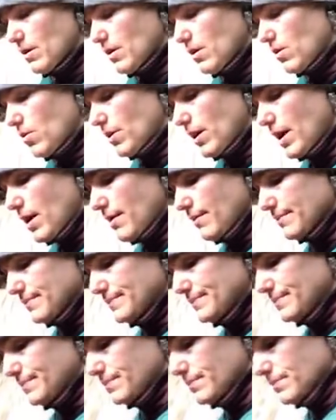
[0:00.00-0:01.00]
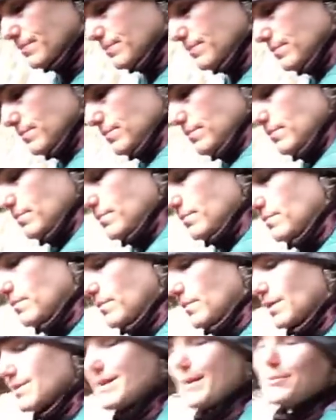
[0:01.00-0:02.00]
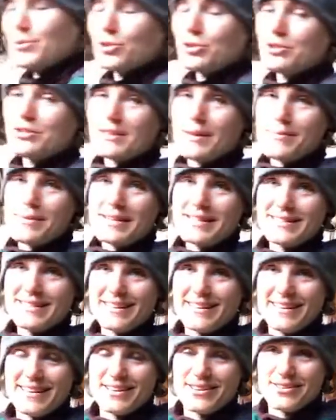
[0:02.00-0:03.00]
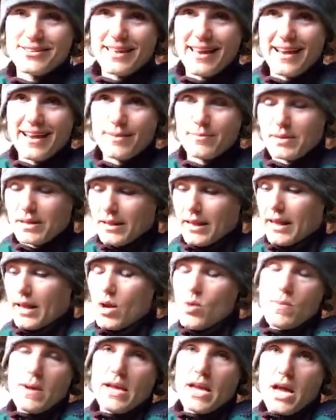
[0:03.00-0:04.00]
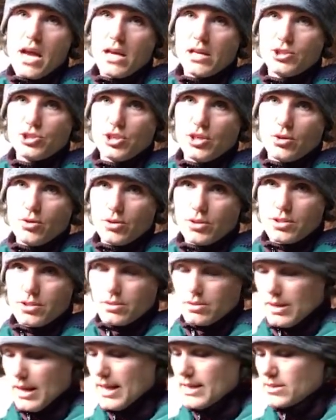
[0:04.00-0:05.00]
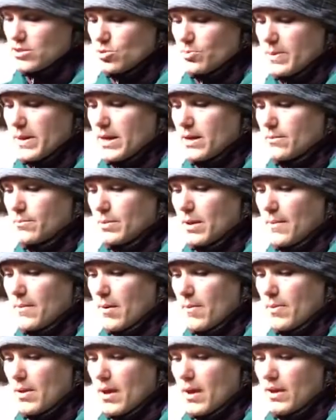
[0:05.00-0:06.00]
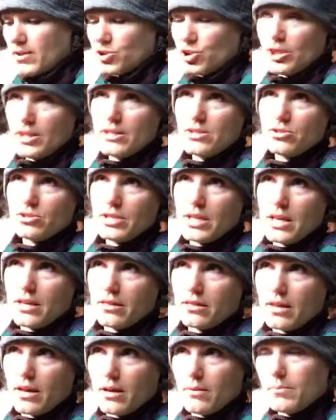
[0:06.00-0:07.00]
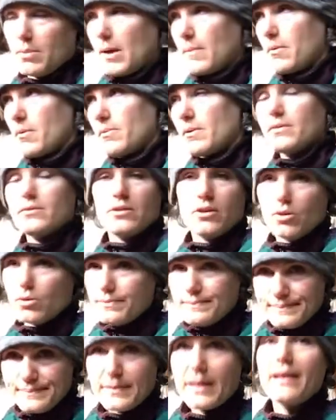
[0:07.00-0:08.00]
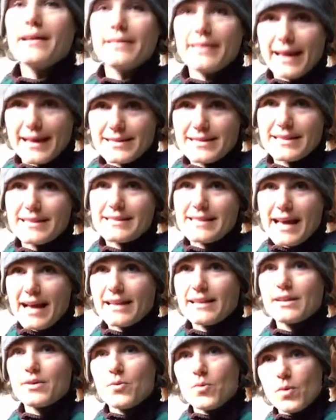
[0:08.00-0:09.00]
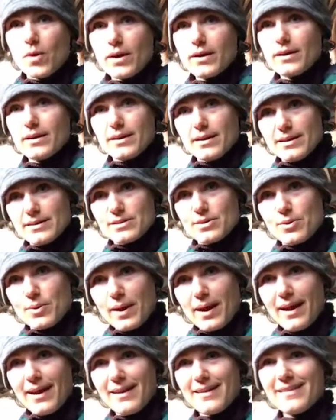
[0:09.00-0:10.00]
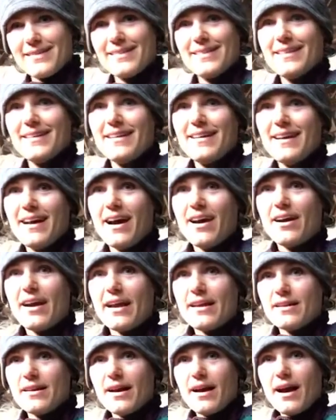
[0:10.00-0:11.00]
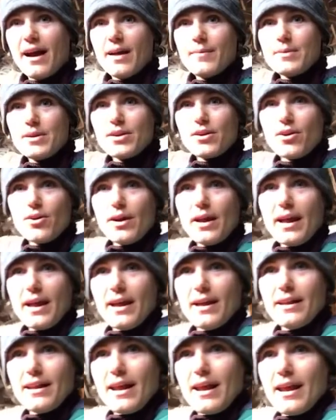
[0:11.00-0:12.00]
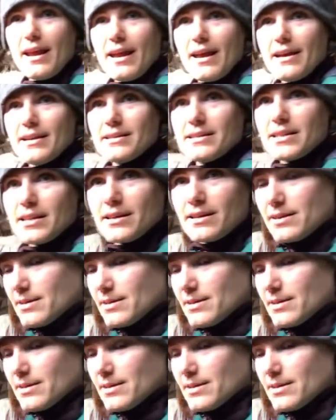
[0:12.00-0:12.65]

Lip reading: Okay. Because I'm sure somebody's going to hear that and be like, oh my gosh, that horse hates her bit, blah, blah, blah. She needs her teeth done, blah, blah, blah. Nope. That's exactly what it is, okay? All right. I'm going to go ahead and